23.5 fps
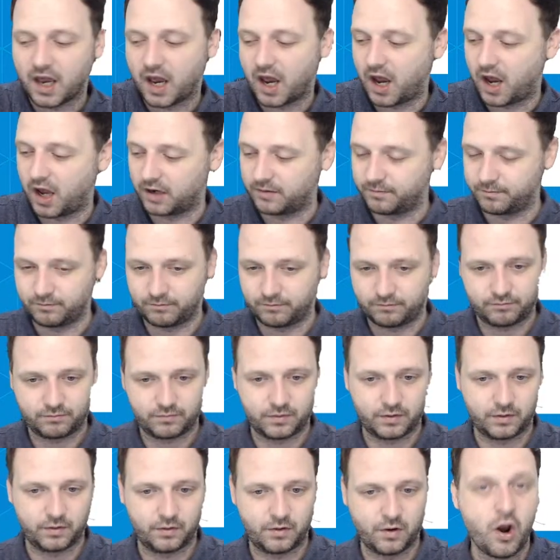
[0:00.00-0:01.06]
and
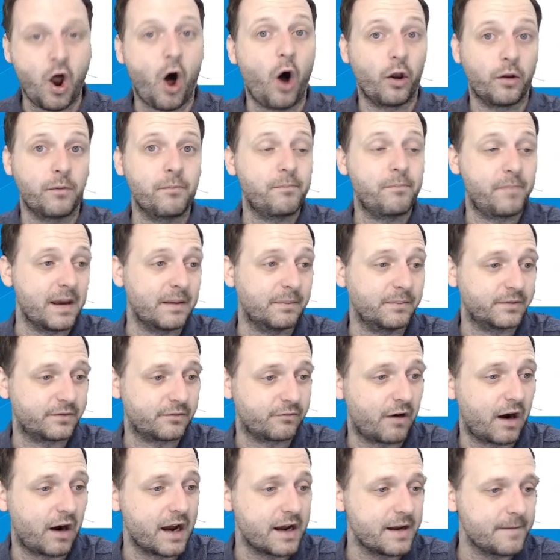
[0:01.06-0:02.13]
non-bibs,
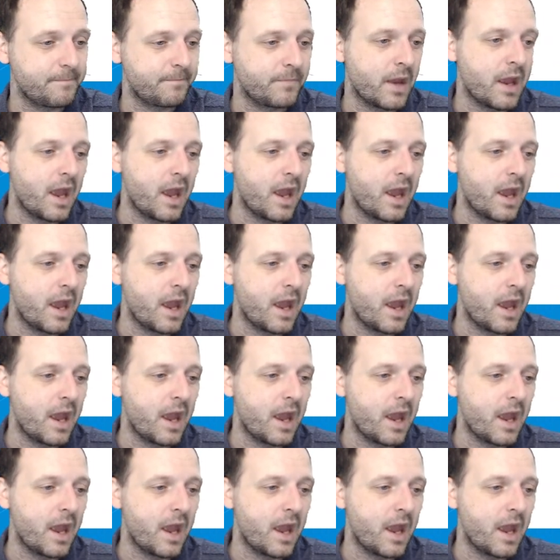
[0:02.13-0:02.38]
right?